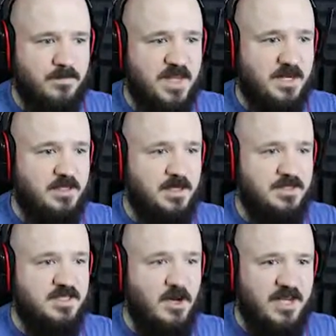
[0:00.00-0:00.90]
There,
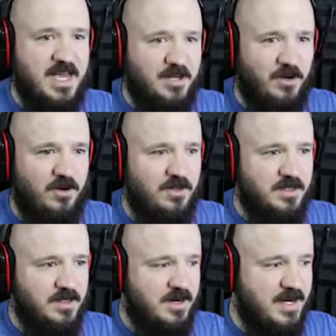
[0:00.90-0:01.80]
yes. Okay, cool.
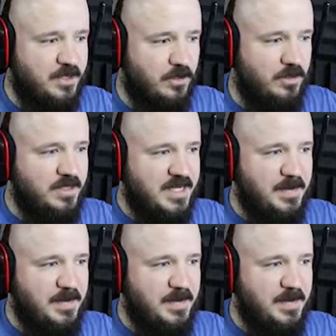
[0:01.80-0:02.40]
Alright, cool.